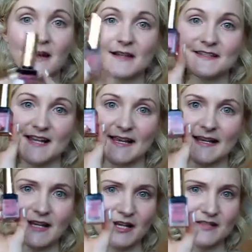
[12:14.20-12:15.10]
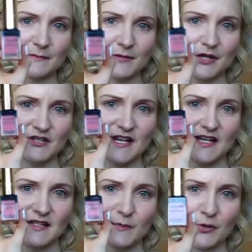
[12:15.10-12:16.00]
I'd say get a Kiss and Blush,
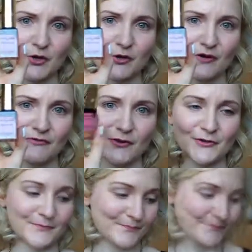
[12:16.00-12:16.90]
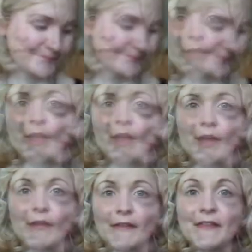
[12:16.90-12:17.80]
it is beautiful.
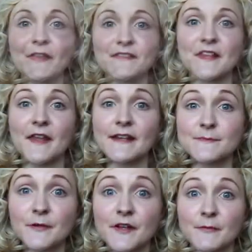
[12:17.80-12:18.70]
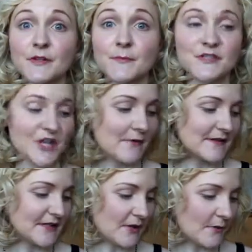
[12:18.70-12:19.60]
Okay then, so the next product I'm going to be
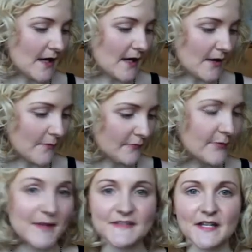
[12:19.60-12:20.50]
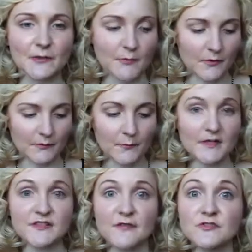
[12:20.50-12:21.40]
showing you from Yve Saint Laurent,
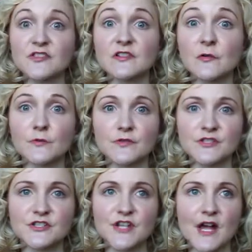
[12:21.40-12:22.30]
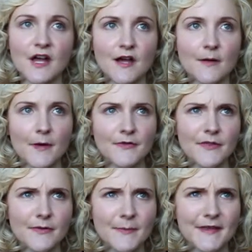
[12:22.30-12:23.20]
which they've just launched, I
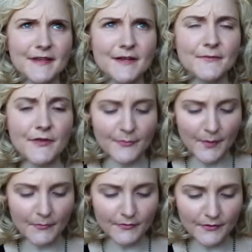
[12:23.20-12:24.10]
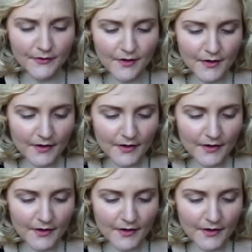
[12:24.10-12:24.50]
think the beginning of this month.